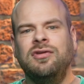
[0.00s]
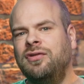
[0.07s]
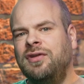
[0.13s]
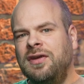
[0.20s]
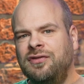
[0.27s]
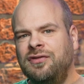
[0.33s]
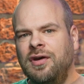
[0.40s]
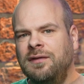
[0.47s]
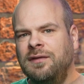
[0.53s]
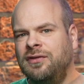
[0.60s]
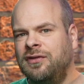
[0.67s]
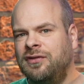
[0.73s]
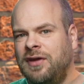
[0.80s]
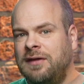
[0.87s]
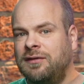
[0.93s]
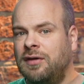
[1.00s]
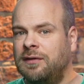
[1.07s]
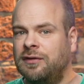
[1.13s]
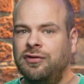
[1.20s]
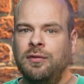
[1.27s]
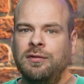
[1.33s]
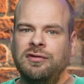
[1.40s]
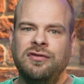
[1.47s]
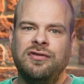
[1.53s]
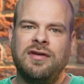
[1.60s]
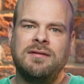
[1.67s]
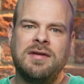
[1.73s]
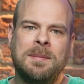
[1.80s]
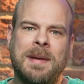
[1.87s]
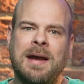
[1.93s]
used their service and saved over
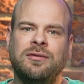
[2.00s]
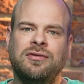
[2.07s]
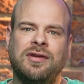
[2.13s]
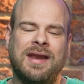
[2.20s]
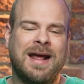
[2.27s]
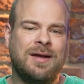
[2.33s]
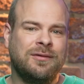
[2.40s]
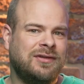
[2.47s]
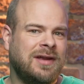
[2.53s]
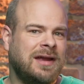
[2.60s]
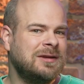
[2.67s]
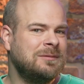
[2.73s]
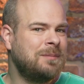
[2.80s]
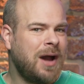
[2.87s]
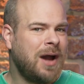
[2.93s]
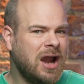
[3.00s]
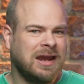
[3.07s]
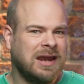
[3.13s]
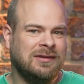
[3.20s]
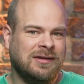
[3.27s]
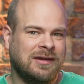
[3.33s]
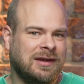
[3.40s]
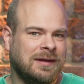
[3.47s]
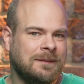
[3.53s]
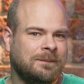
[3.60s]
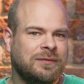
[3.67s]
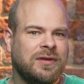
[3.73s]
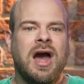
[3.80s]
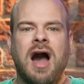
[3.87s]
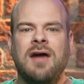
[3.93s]
£270 on an outstanding parking ticket.
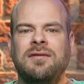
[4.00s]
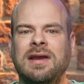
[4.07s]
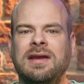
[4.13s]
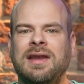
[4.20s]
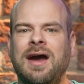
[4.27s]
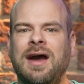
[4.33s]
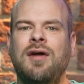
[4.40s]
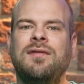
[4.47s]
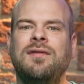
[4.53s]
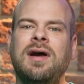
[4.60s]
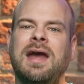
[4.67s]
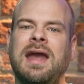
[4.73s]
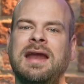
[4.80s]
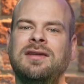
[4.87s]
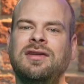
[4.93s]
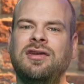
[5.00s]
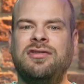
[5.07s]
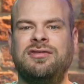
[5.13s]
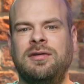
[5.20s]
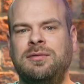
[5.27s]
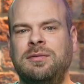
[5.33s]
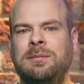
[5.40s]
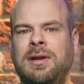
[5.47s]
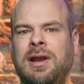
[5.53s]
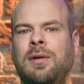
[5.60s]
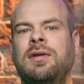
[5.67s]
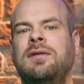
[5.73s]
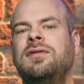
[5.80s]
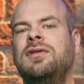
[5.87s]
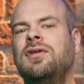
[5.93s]
I've linked that offer in the description below,
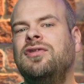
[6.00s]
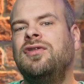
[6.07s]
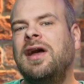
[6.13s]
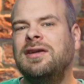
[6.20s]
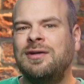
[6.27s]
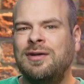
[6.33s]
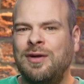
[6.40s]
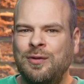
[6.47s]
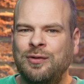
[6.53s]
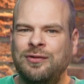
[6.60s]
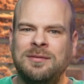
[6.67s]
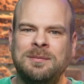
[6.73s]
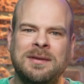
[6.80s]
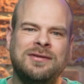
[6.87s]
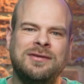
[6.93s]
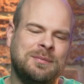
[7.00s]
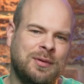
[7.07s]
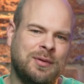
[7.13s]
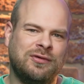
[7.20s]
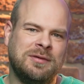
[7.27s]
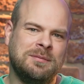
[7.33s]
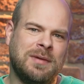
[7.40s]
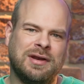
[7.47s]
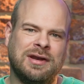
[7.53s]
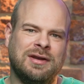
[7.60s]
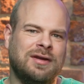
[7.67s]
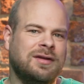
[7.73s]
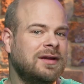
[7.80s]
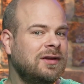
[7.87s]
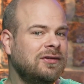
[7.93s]
and if you use that, you'll also be supporting
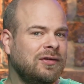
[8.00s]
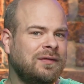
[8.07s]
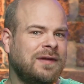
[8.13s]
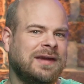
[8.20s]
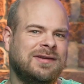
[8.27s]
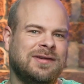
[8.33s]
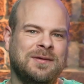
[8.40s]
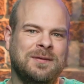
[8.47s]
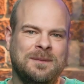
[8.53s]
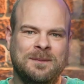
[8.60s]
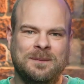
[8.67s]
MoneyNerd. So thank you.